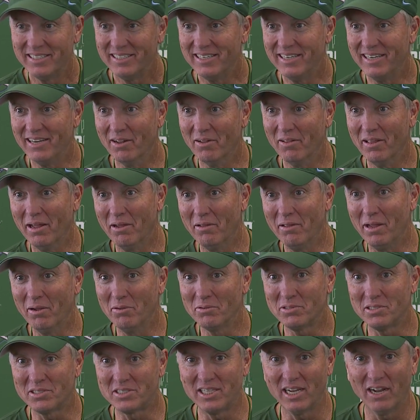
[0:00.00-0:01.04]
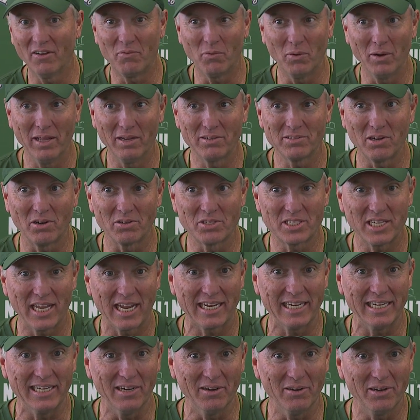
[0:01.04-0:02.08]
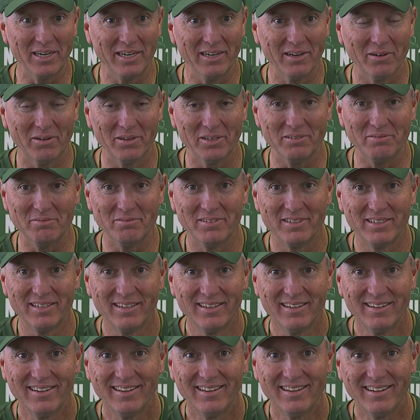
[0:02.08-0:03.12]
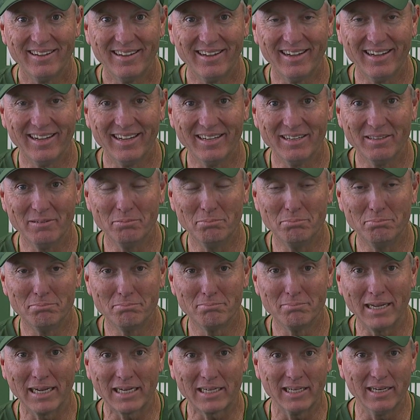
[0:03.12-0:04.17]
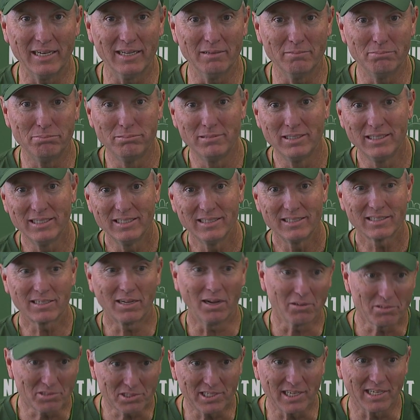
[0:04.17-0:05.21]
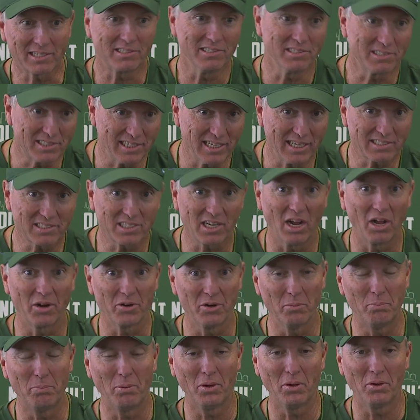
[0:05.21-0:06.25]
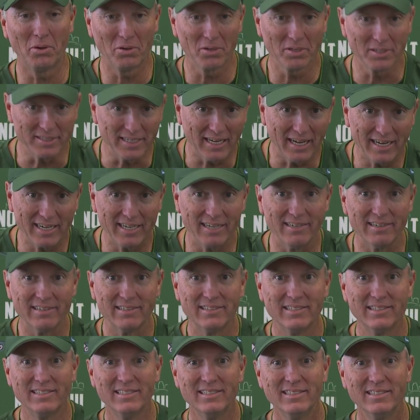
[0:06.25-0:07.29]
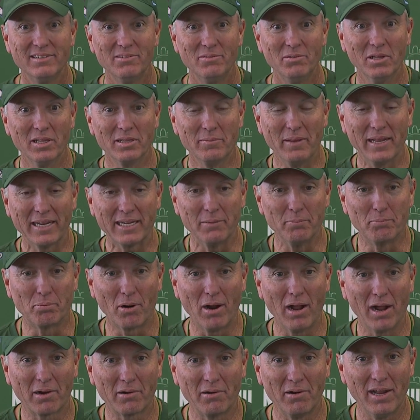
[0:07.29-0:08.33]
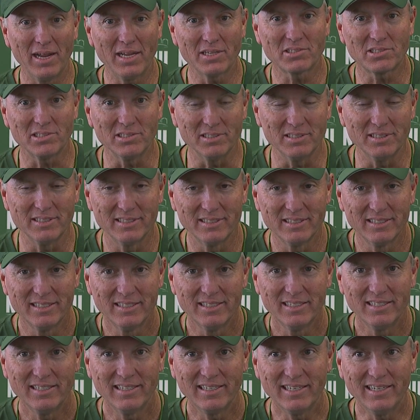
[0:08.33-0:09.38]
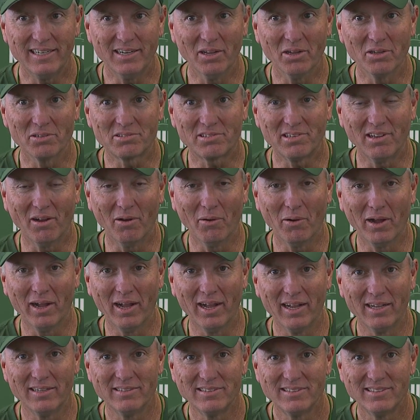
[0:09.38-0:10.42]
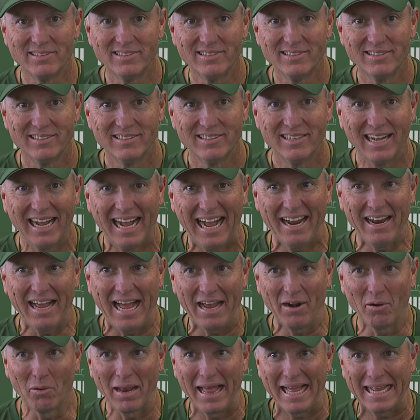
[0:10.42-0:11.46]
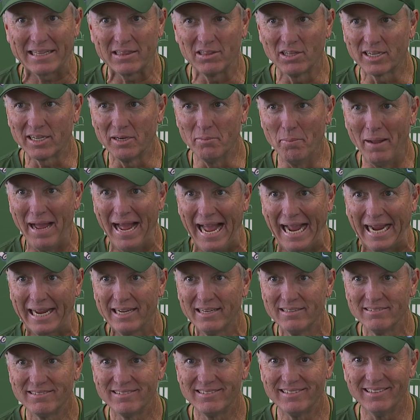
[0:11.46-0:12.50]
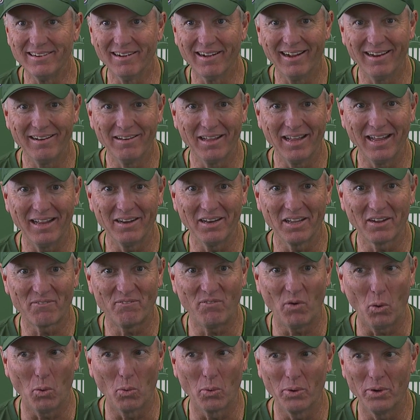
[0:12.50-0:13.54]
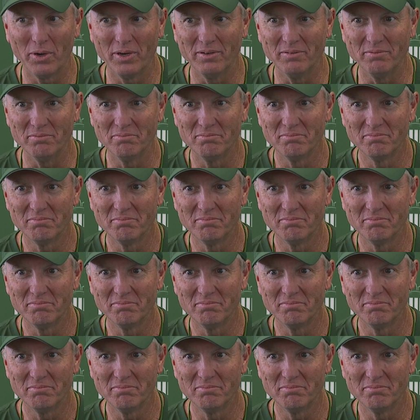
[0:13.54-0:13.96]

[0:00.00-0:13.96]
you know, that, that was a tough one. That was our second year. You know, and uh, that could have gone six and six, gone to a bowl, and now you're really making progress. And you know, so uh, I, I, don't like looking back. You know, I, I, look forward and